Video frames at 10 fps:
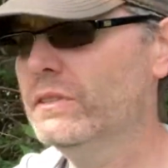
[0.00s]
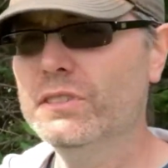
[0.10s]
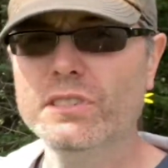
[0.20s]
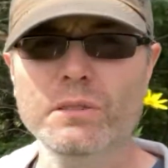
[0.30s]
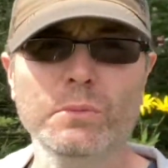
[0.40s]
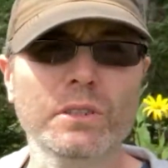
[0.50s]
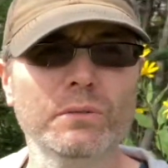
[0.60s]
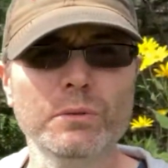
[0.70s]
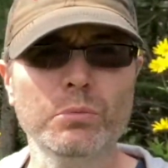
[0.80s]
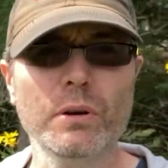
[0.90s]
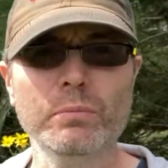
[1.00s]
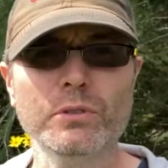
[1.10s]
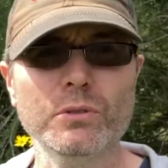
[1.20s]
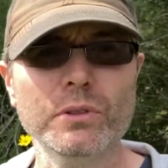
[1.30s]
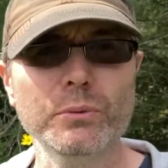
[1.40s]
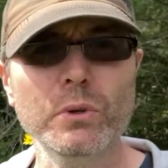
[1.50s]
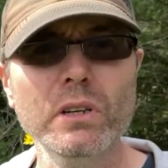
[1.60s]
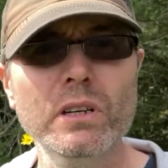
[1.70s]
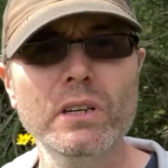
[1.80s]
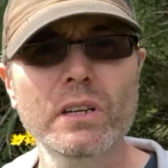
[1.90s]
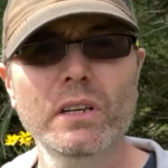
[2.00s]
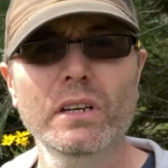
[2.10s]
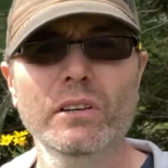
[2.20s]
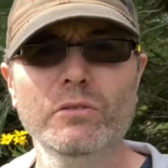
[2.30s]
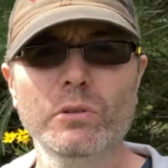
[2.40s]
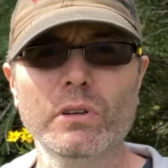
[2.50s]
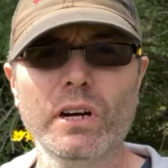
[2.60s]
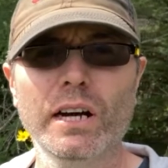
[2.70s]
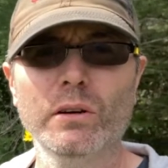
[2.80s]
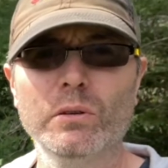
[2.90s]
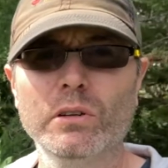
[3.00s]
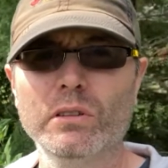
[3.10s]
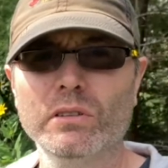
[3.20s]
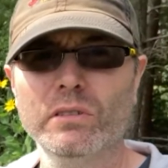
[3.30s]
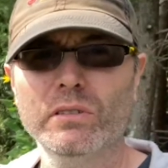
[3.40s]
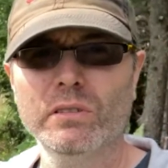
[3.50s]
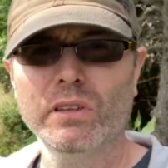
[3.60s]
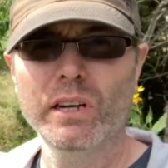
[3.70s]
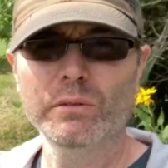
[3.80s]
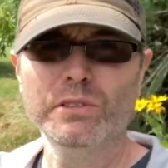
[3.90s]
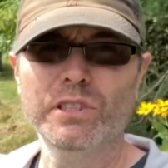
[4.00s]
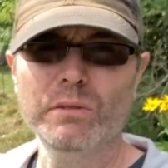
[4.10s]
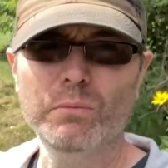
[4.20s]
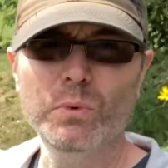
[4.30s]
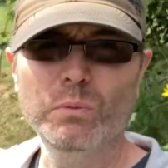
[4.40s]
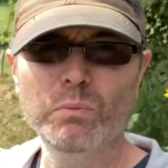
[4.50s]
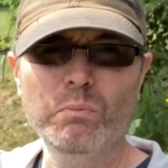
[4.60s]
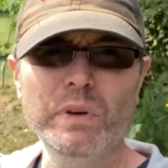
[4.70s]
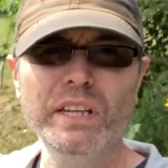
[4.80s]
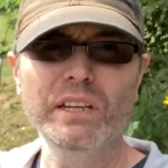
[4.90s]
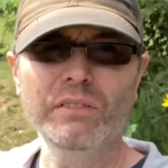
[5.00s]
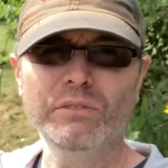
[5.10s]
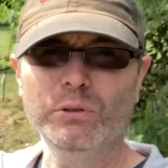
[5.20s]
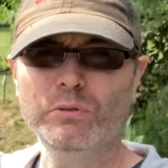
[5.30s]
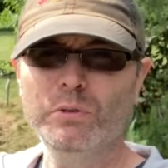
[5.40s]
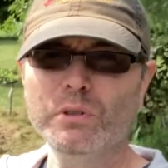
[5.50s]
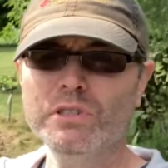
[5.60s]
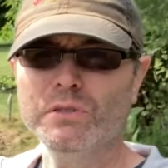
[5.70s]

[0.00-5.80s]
some of the preparatory work for our, I would say, mini food forest.